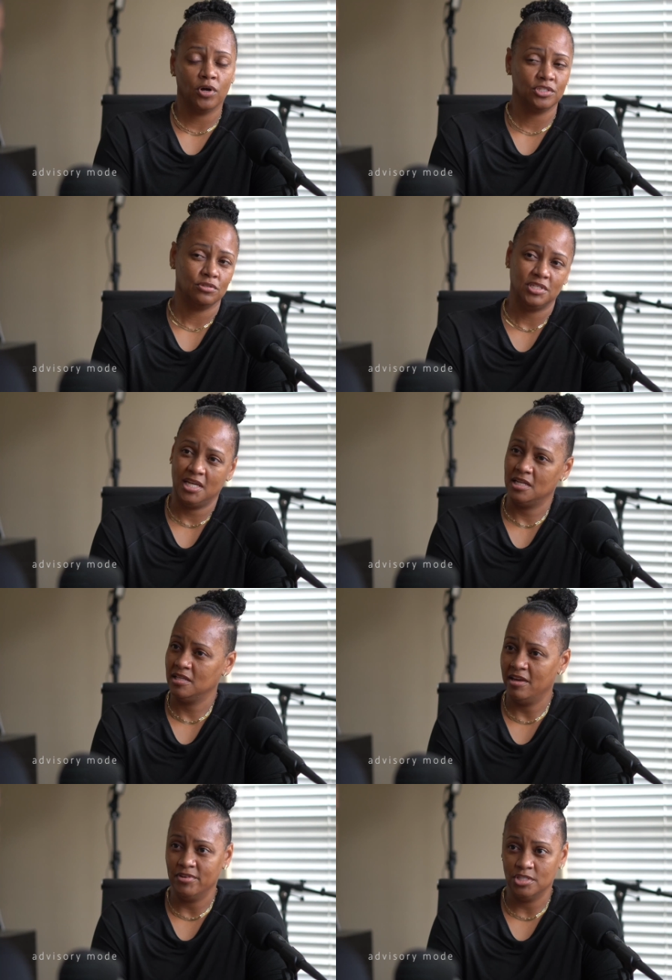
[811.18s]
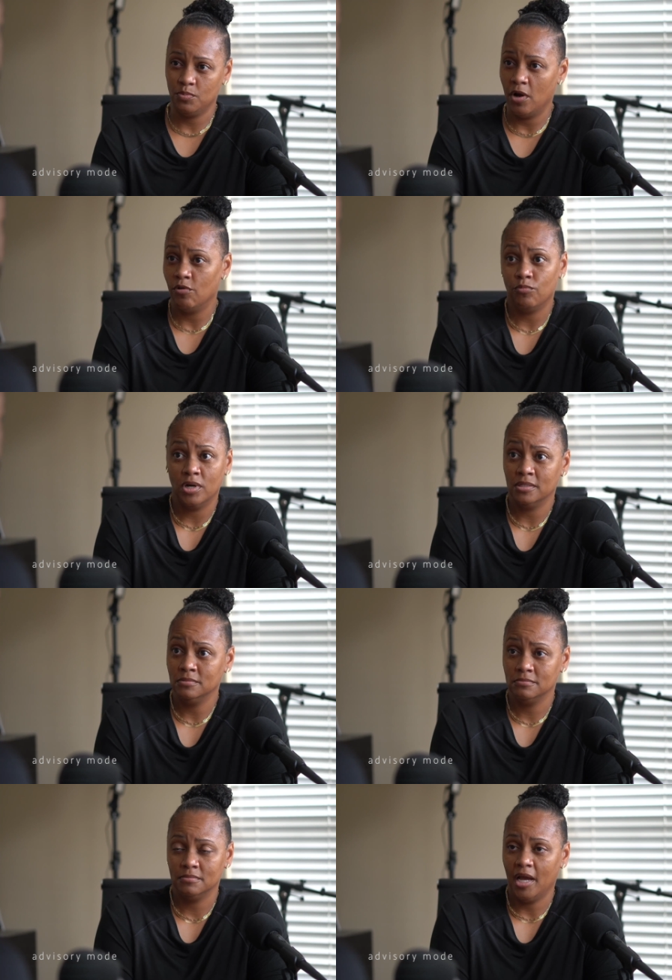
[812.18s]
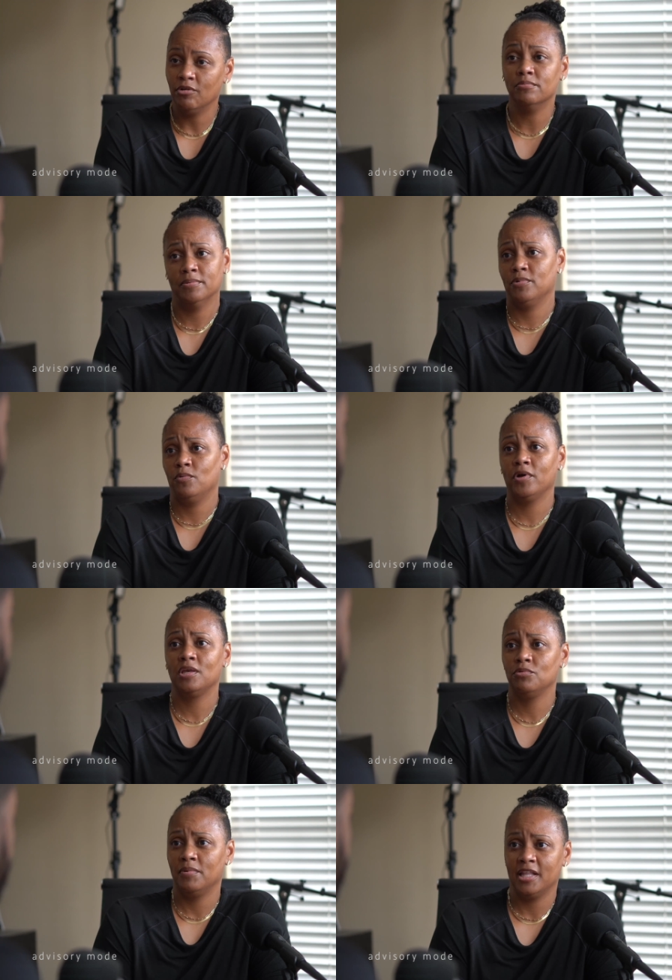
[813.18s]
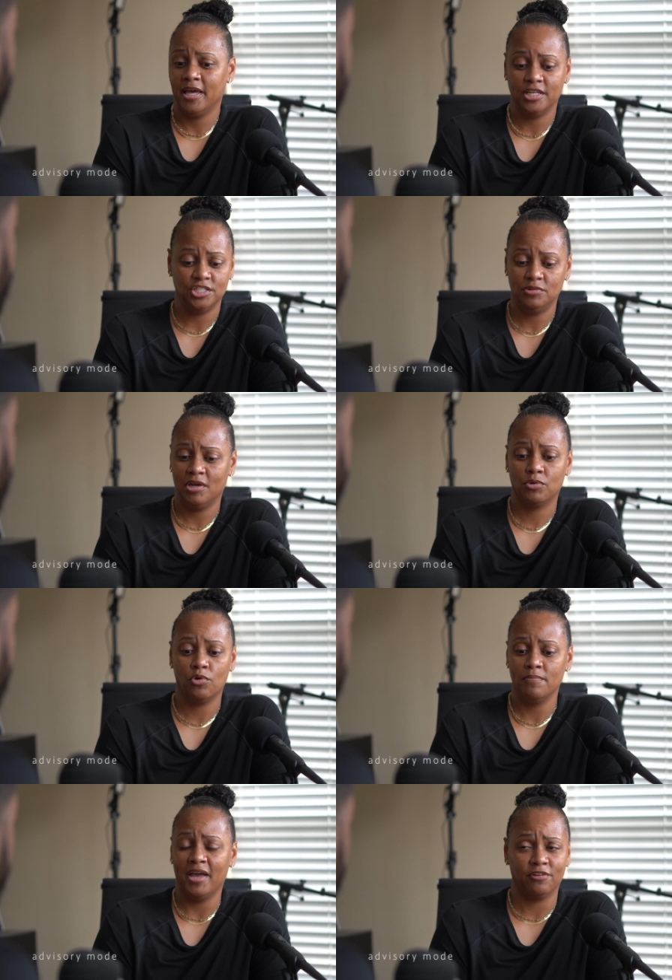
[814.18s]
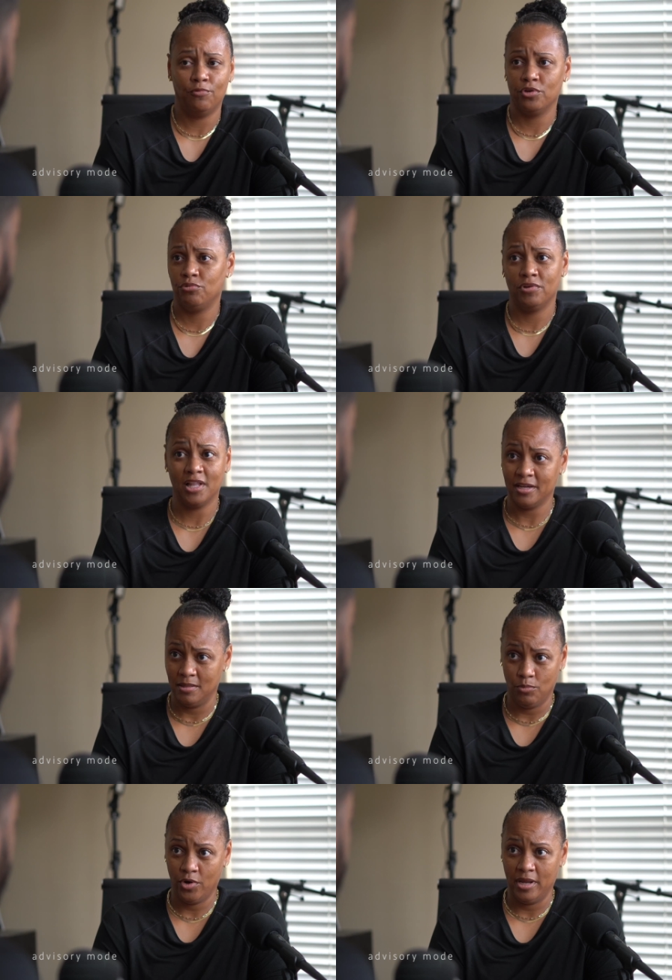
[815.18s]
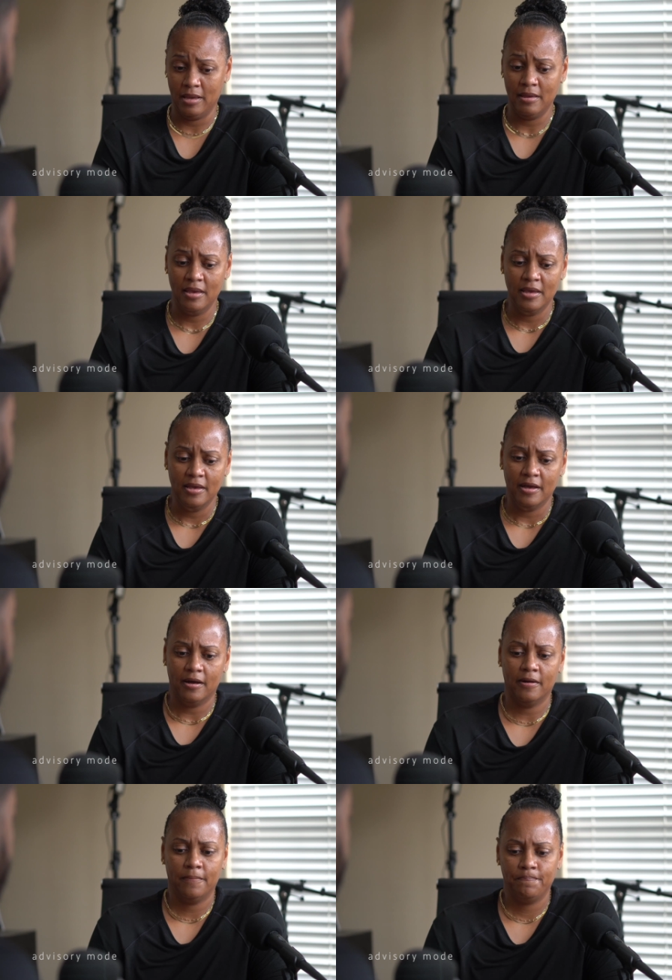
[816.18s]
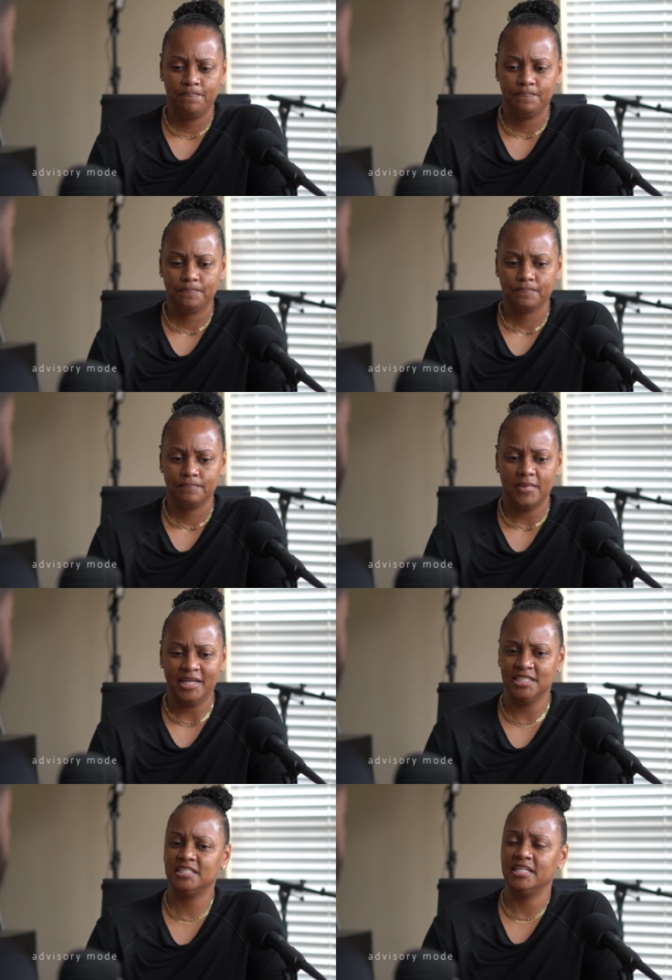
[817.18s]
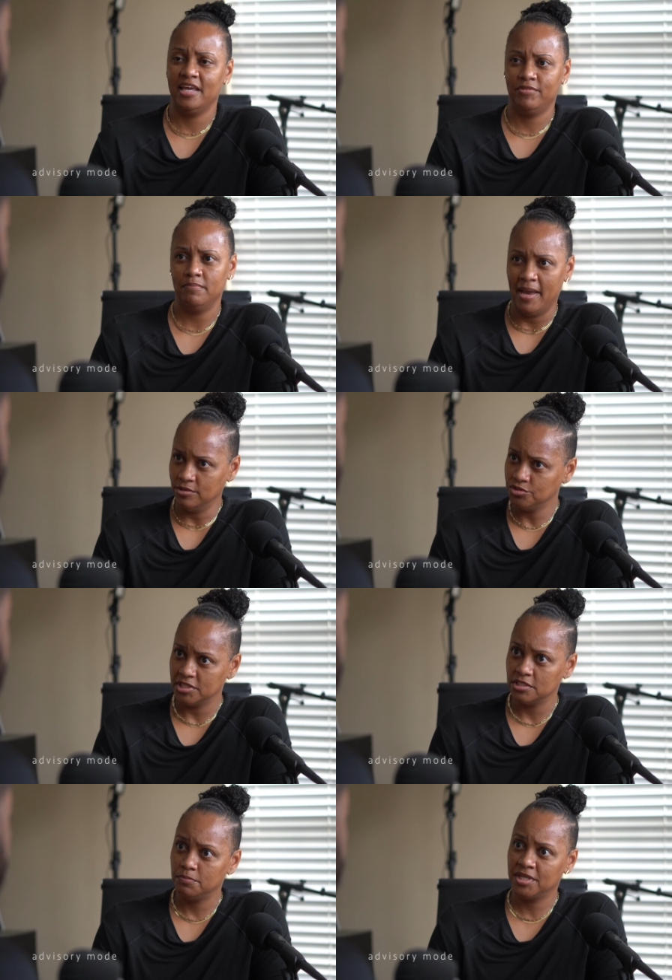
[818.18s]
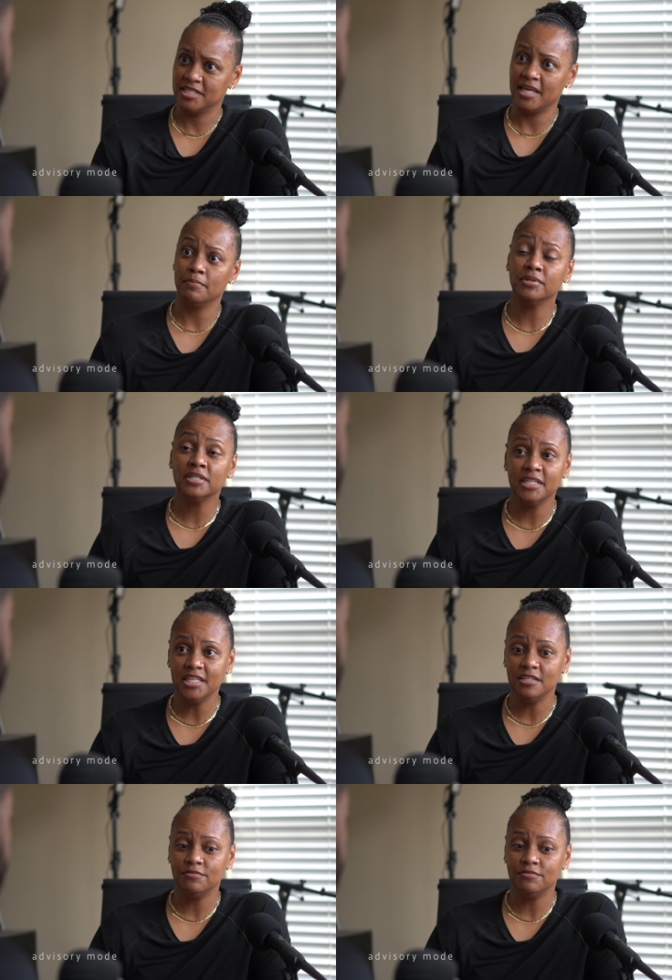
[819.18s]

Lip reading: till 10, 11, 12, 1. I remember working with my client. She and I were going back and forth 3 o'clock in the morning. I just didn't have any boundaries, because I believed